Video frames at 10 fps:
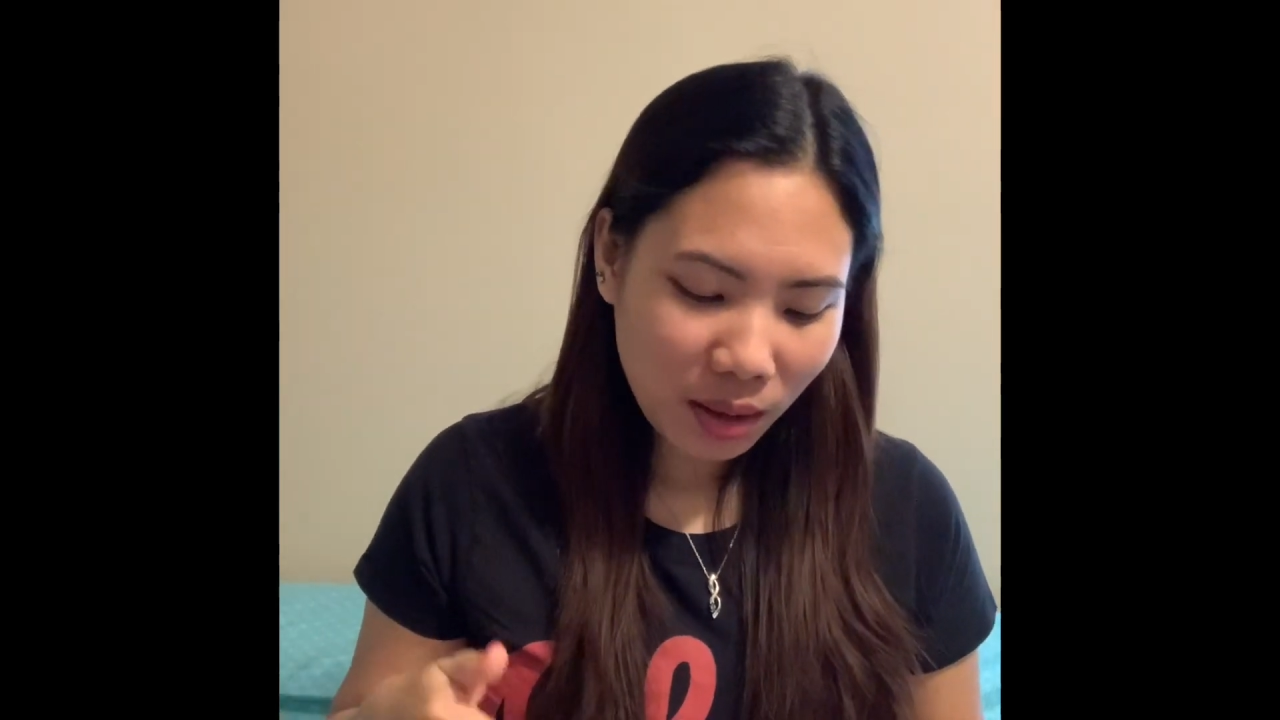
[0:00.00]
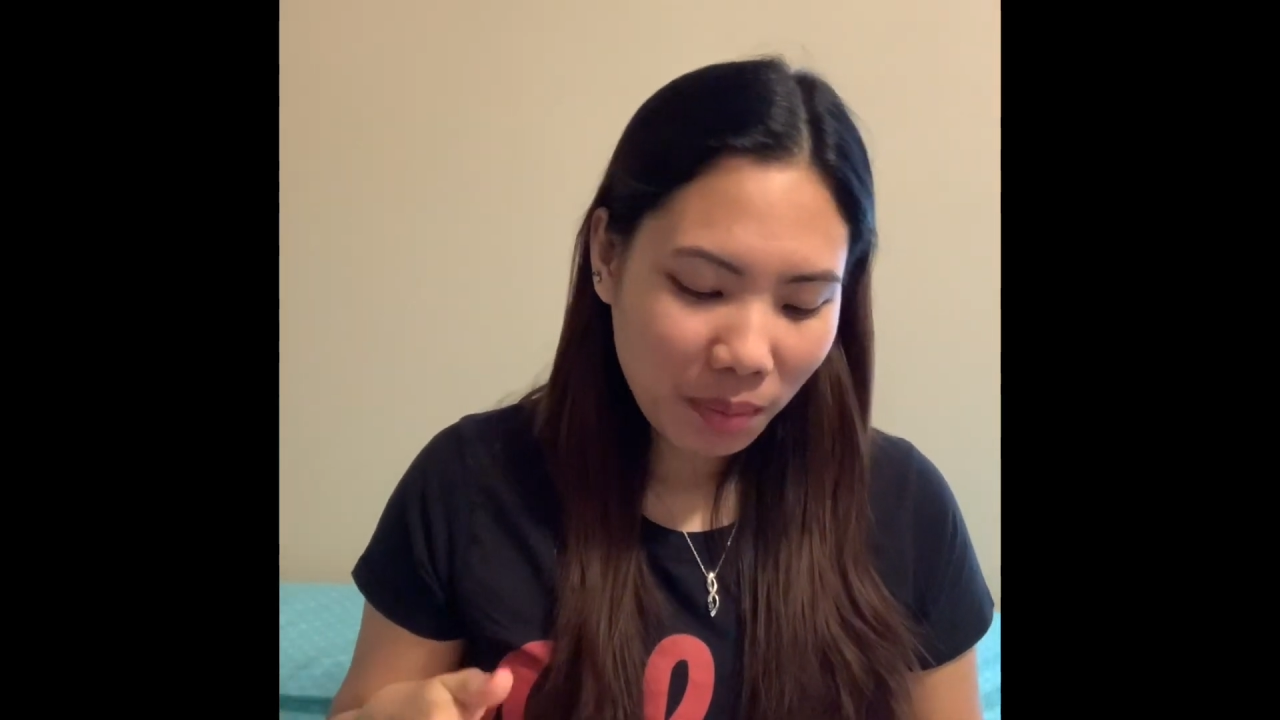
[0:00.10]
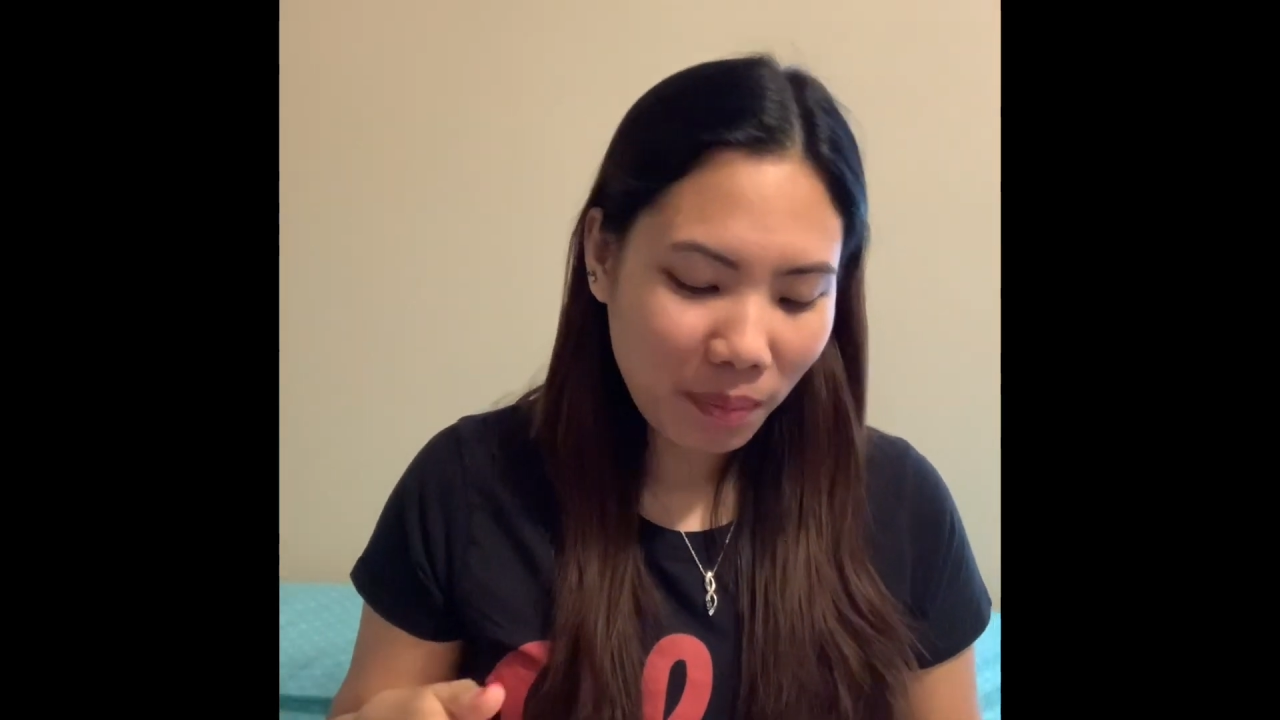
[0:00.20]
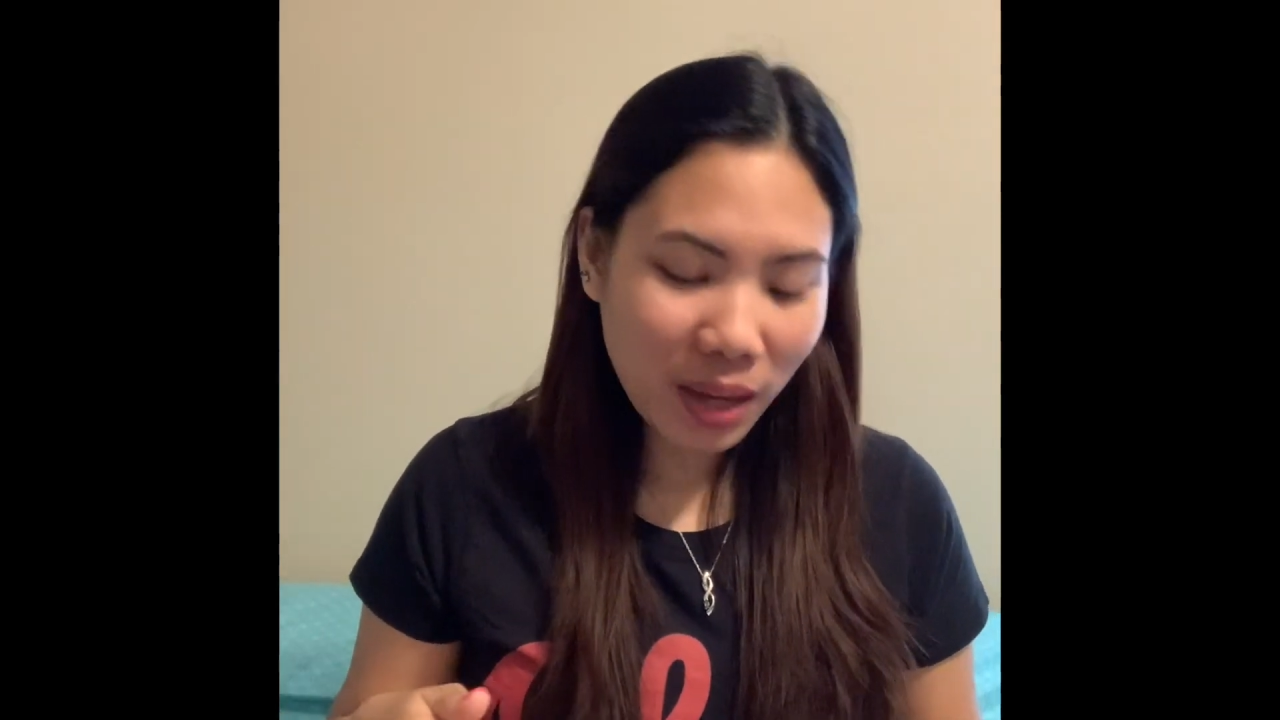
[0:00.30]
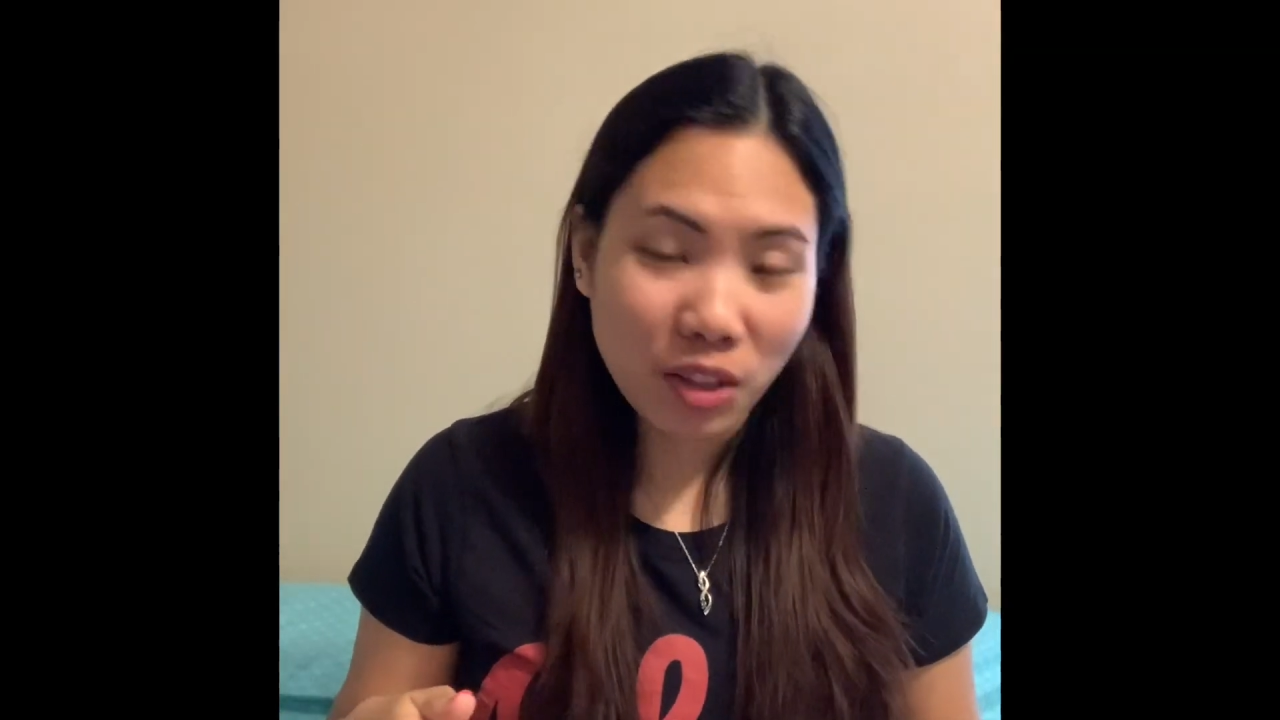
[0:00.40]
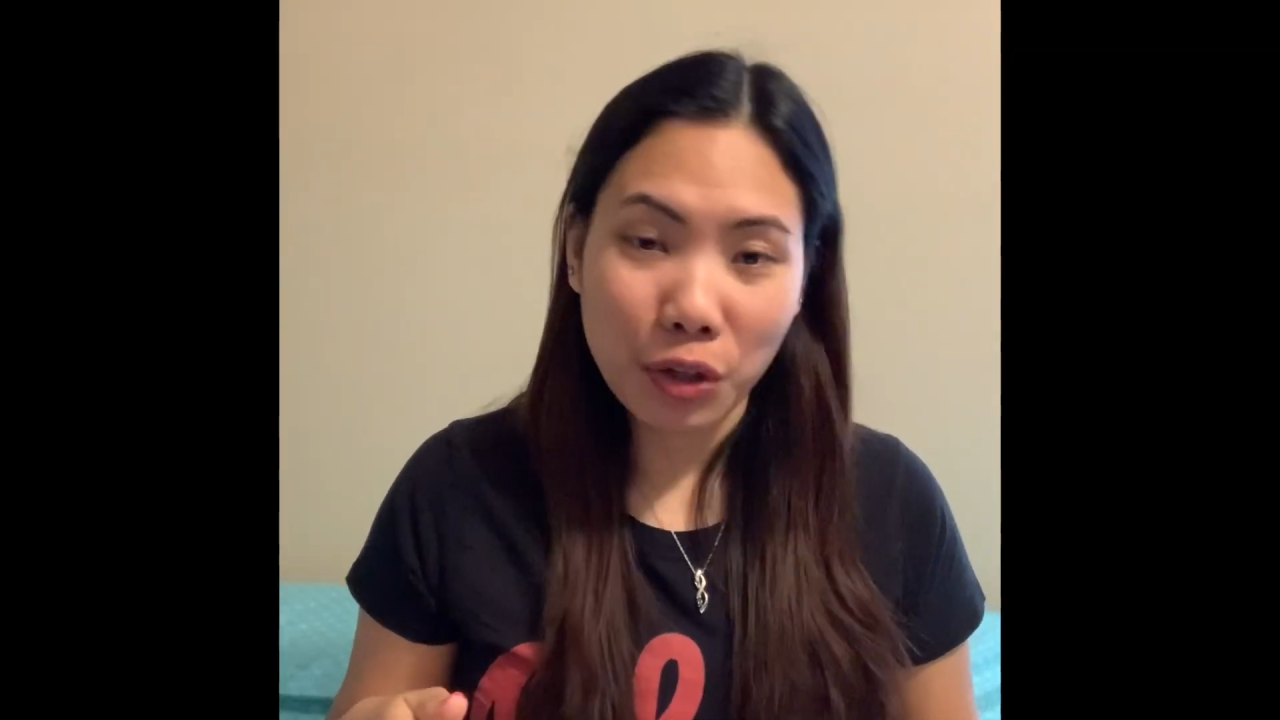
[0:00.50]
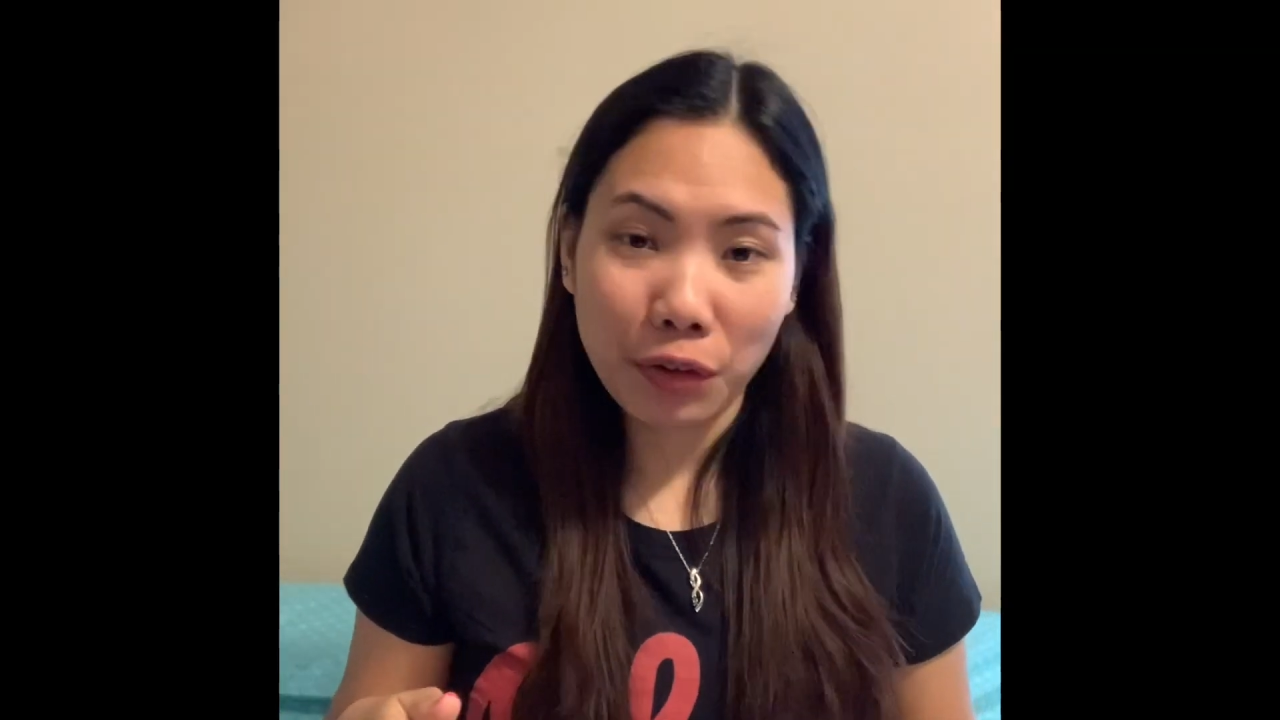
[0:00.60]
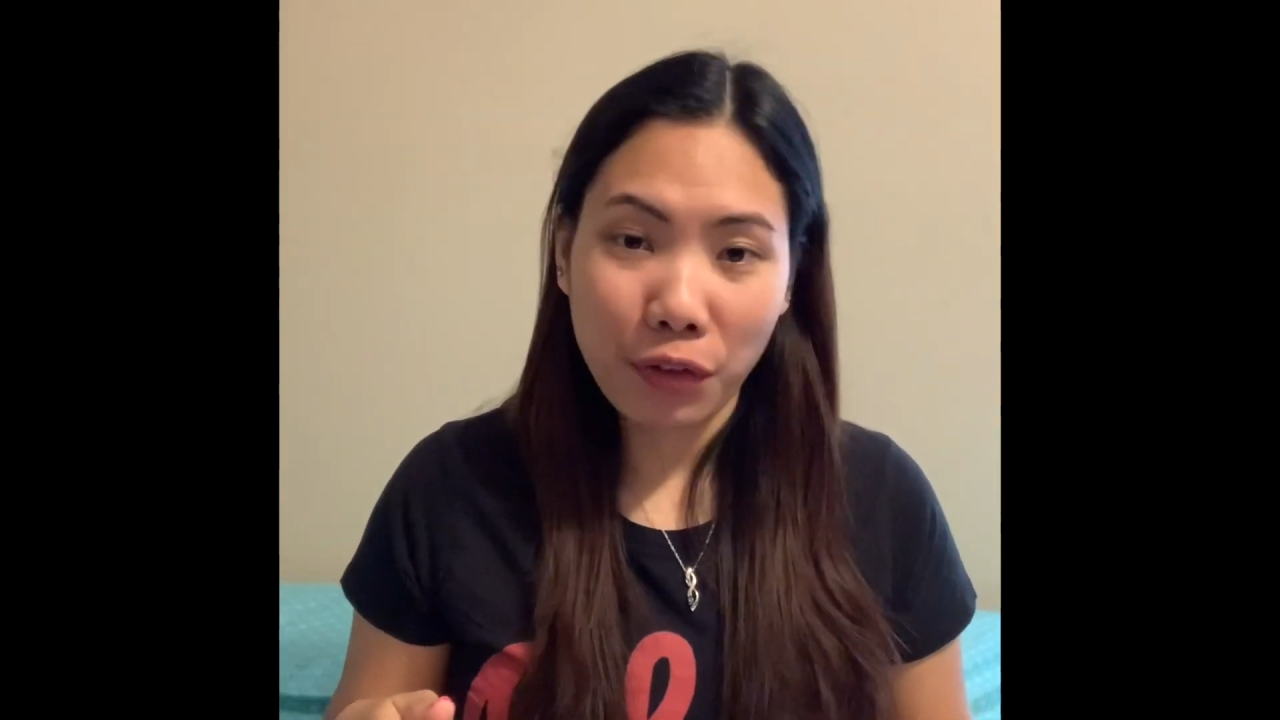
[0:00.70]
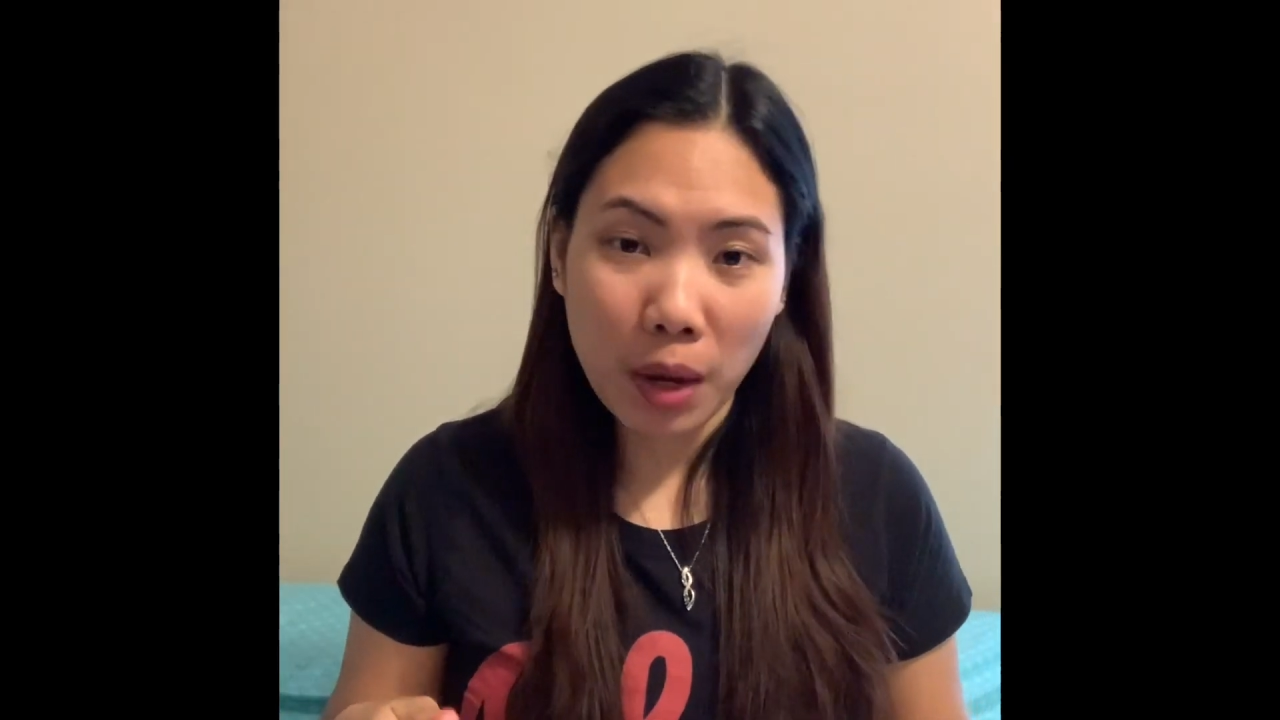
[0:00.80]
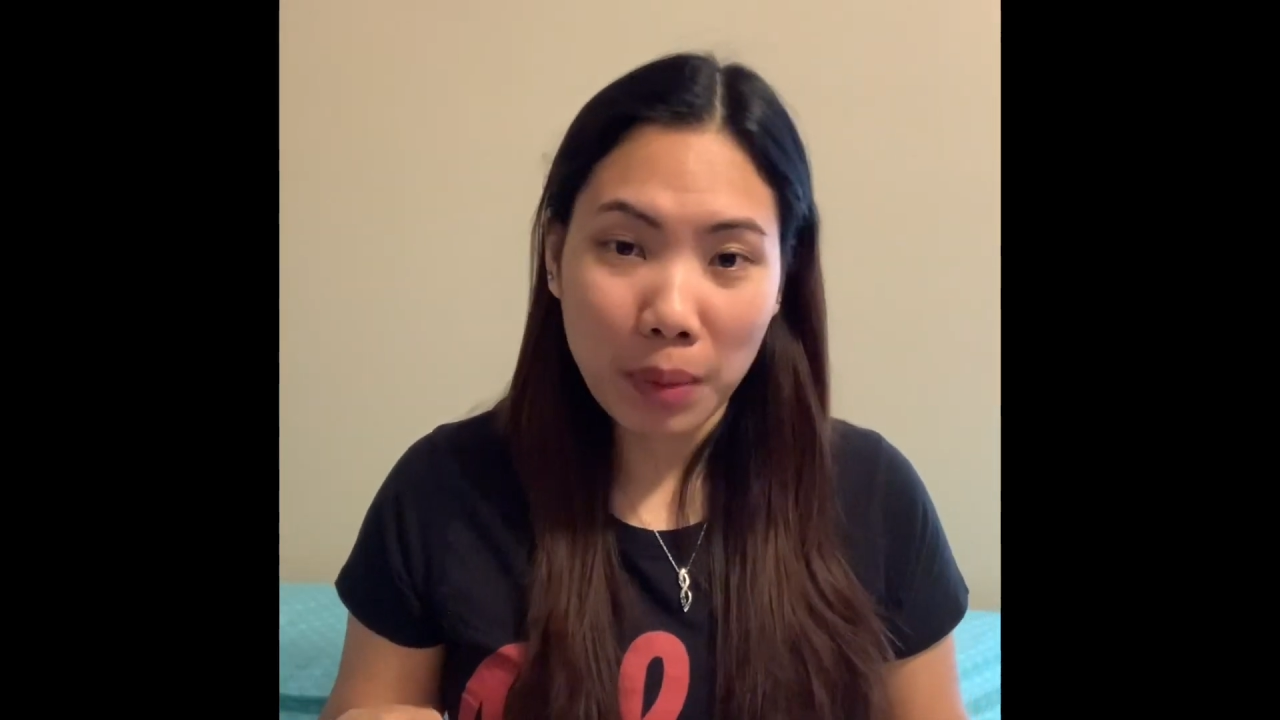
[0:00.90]
met your
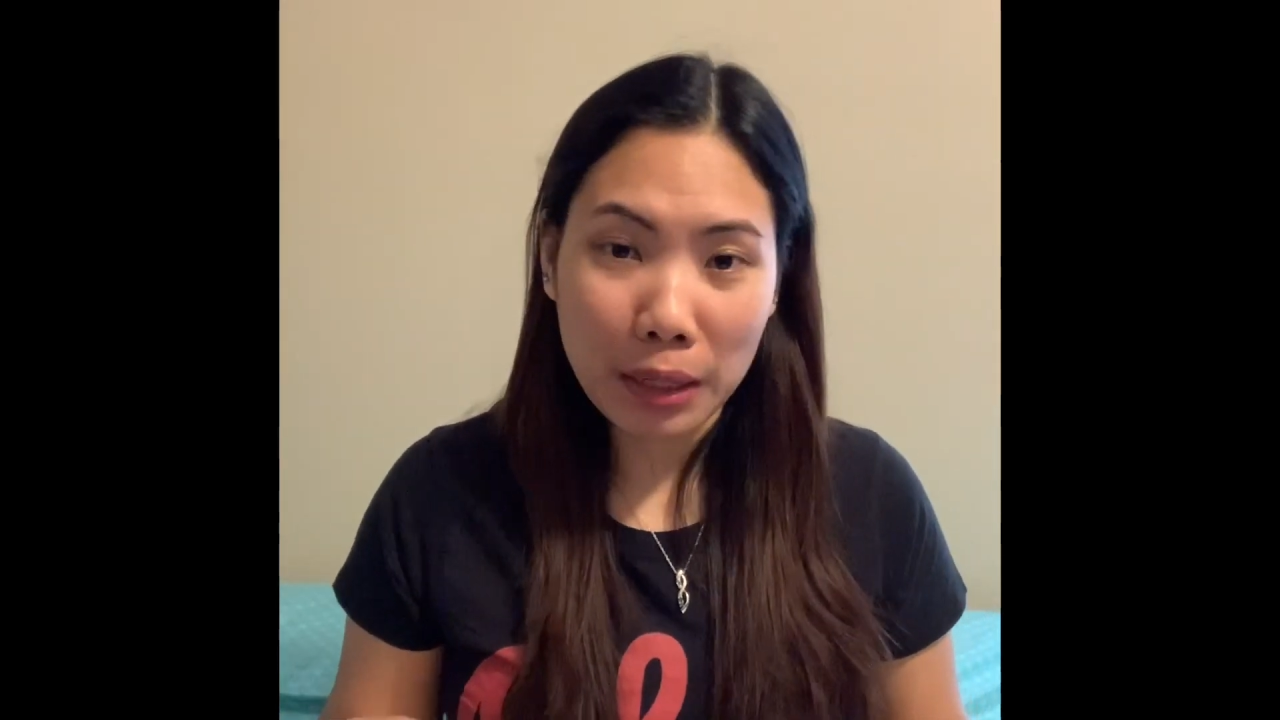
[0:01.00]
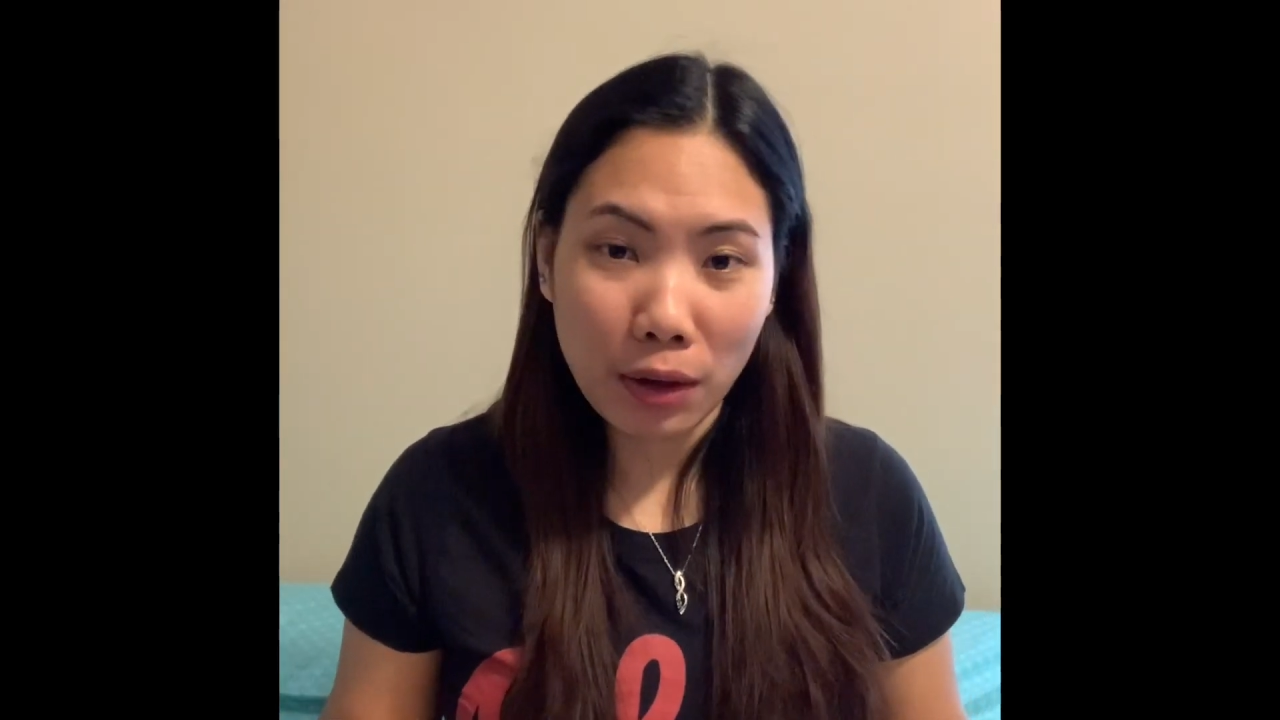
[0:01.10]
family